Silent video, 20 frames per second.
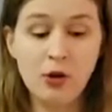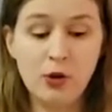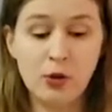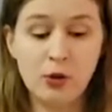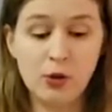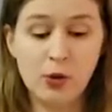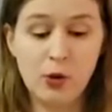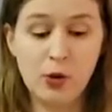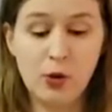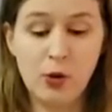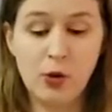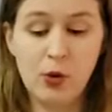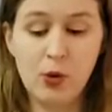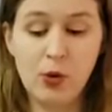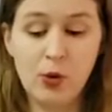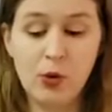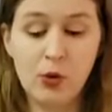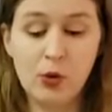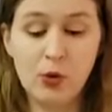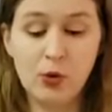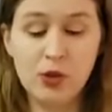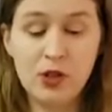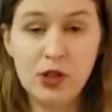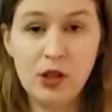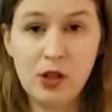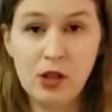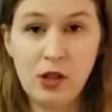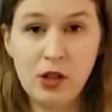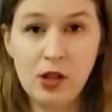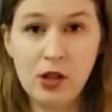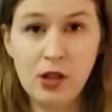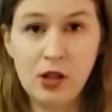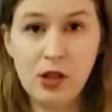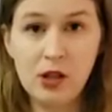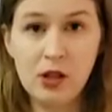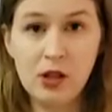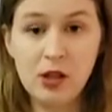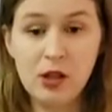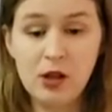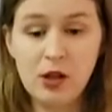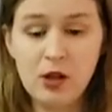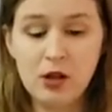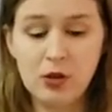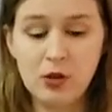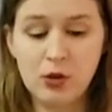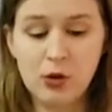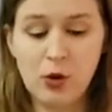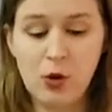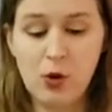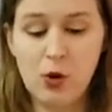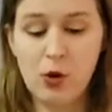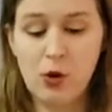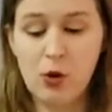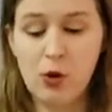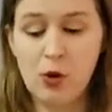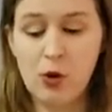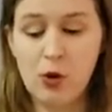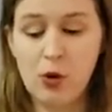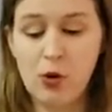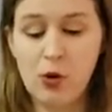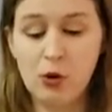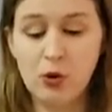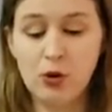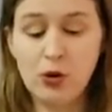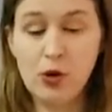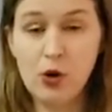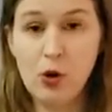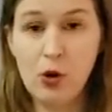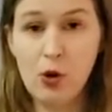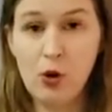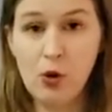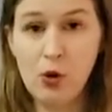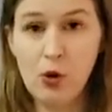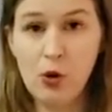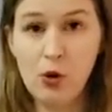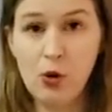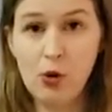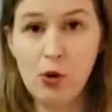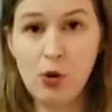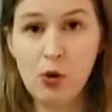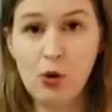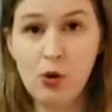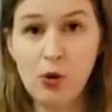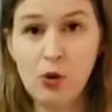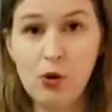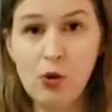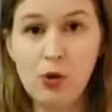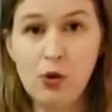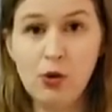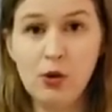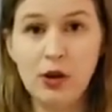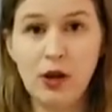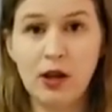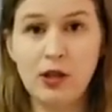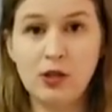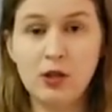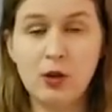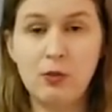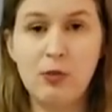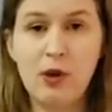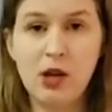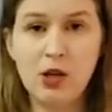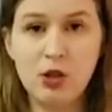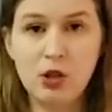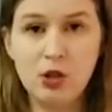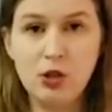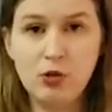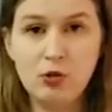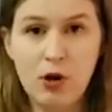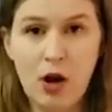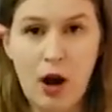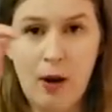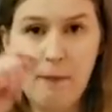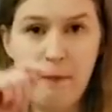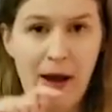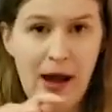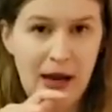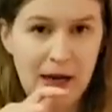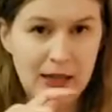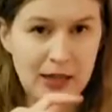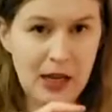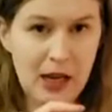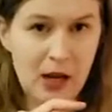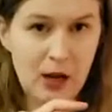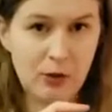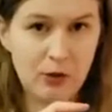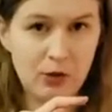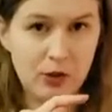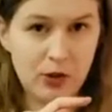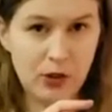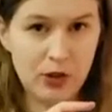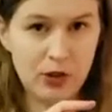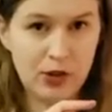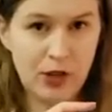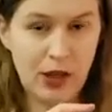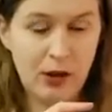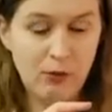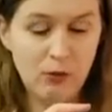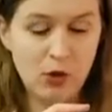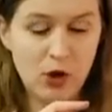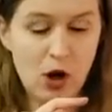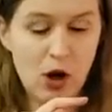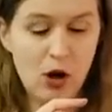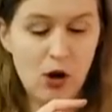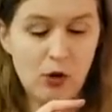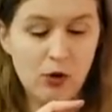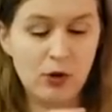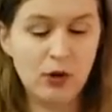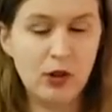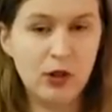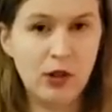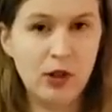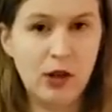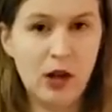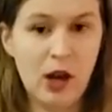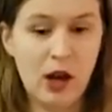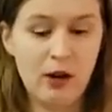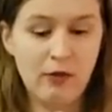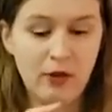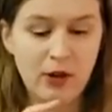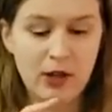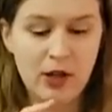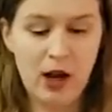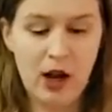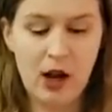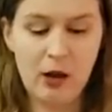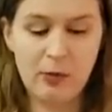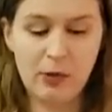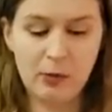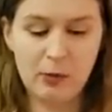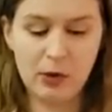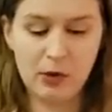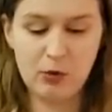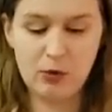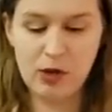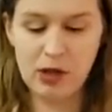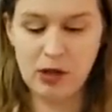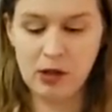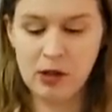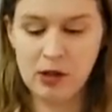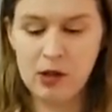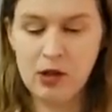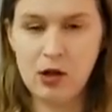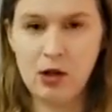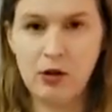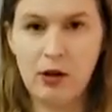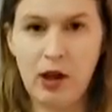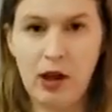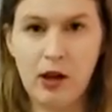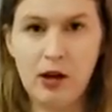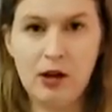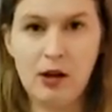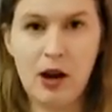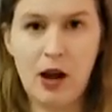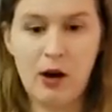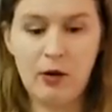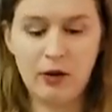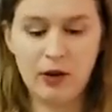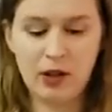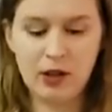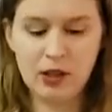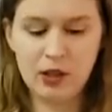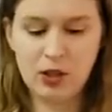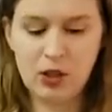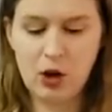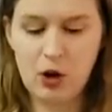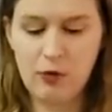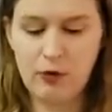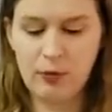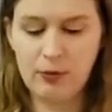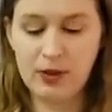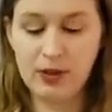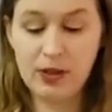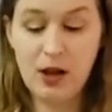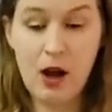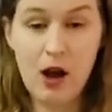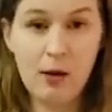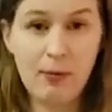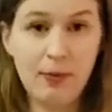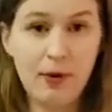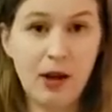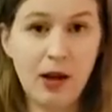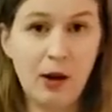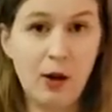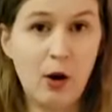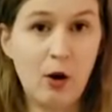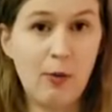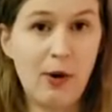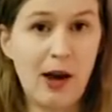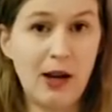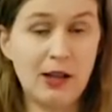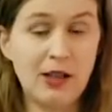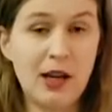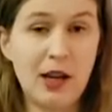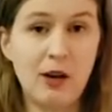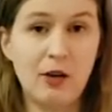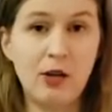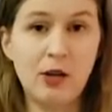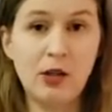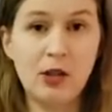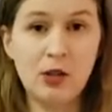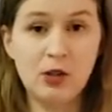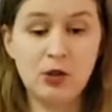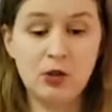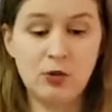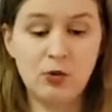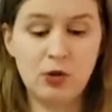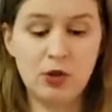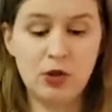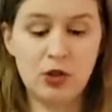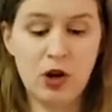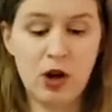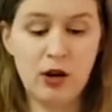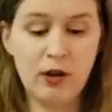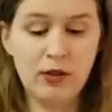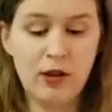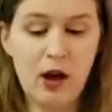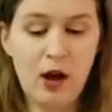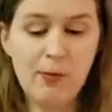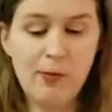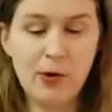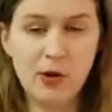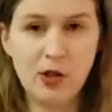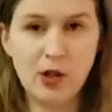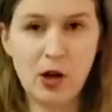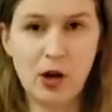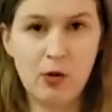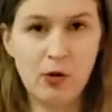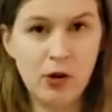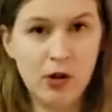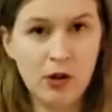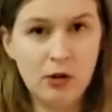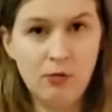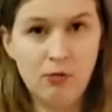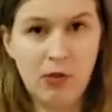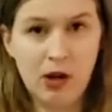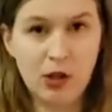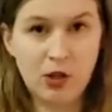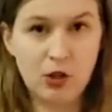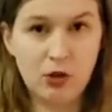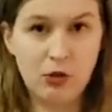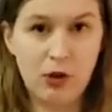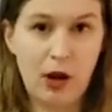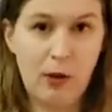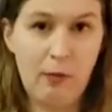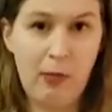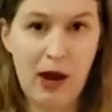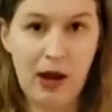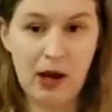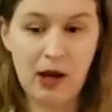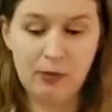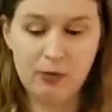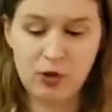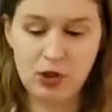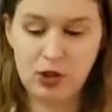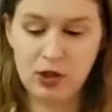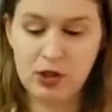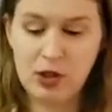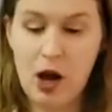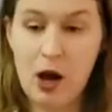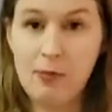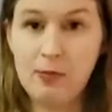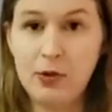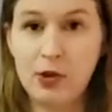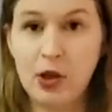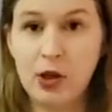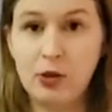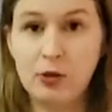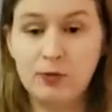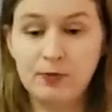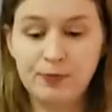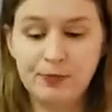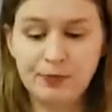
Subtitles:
do, ti, do, do. Okay, so make sure you come back down to the same do every time in between. Okay, now we're going to go from the top and go back down. So we're going to start on the upper do, make sure you get back up to the top do